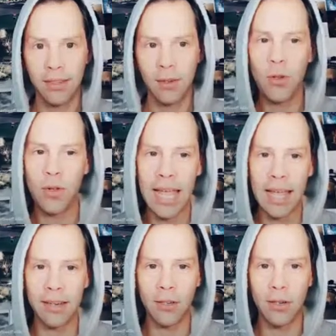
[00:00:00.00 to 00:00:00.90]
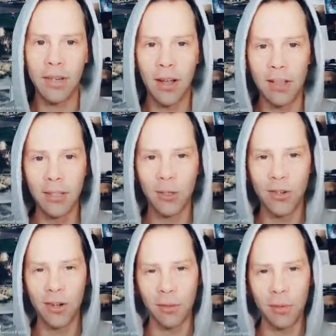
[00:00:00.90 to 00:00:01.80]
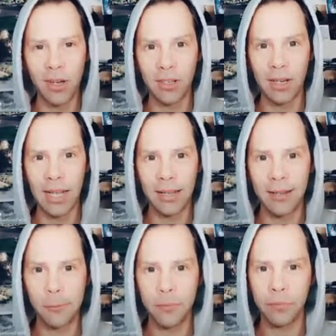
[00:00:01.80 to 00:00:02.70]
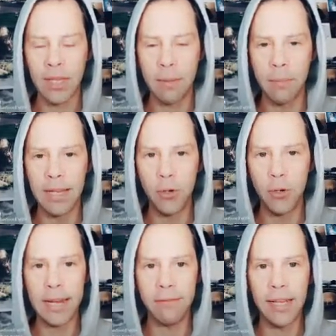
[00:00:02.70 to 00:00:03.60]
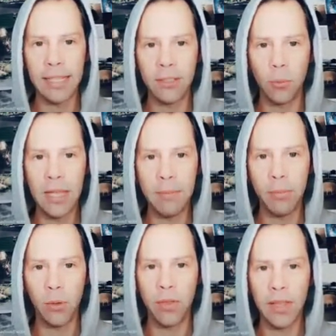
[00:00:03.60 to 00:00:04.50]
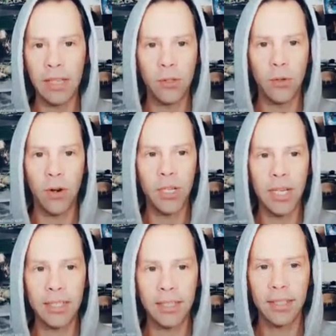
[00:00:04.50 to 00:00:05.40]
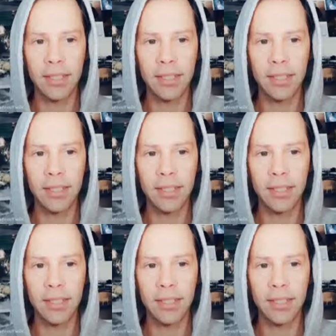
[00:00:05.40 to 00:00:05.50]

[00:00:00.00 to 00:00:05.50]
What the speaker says: Well, you can to enhance the truth, but not to like manipulate events or people or things or objects.